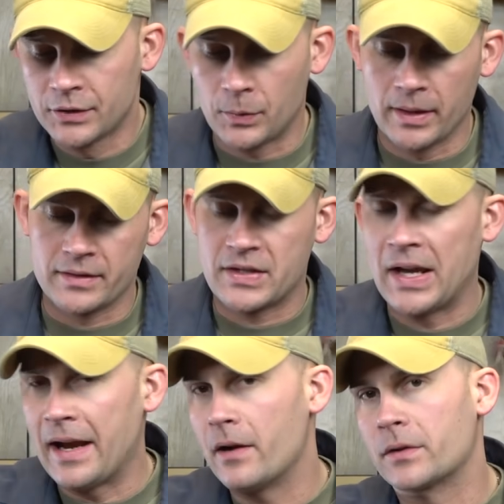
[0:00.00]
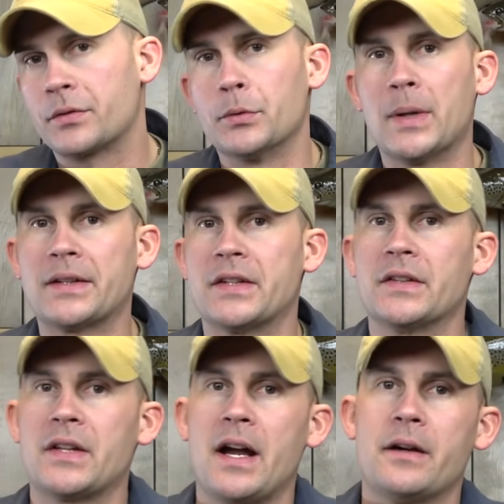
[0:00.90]
to where it's hair throughout the
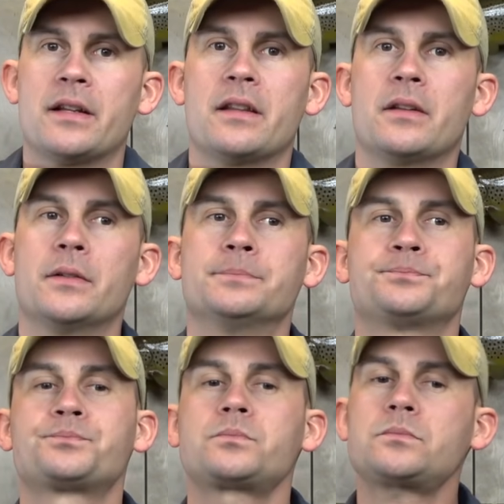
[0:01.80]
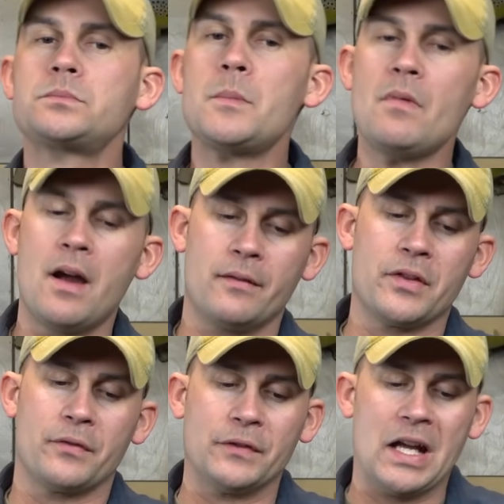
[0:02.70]
entirety
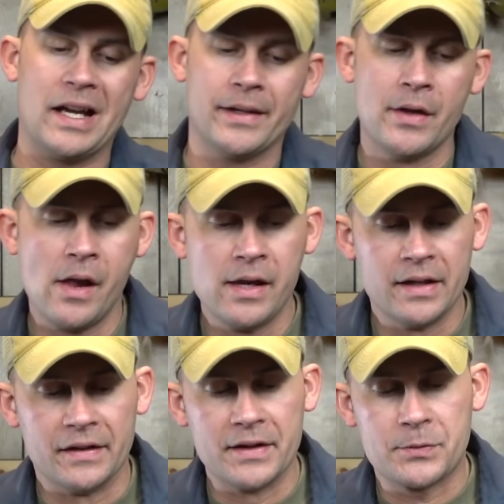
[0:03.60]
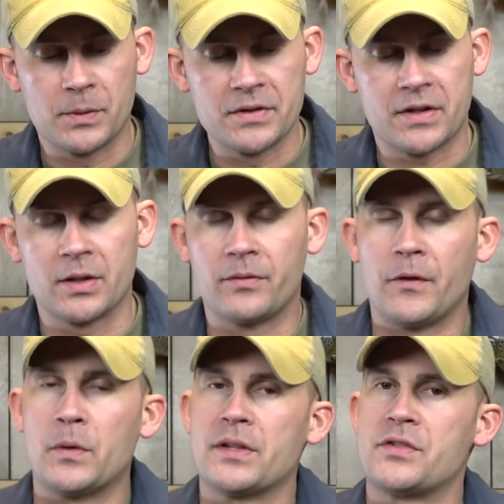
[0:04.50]
of the fly. This one's going to
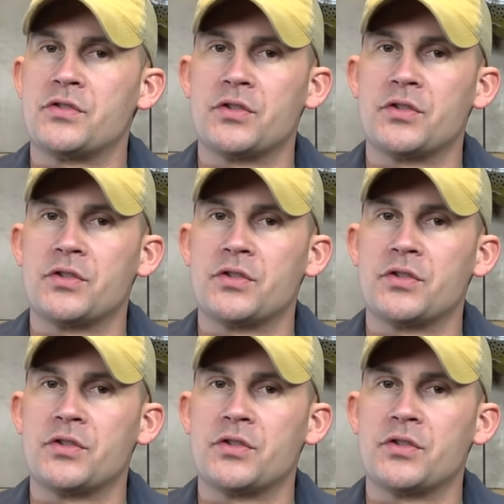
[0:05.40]
focus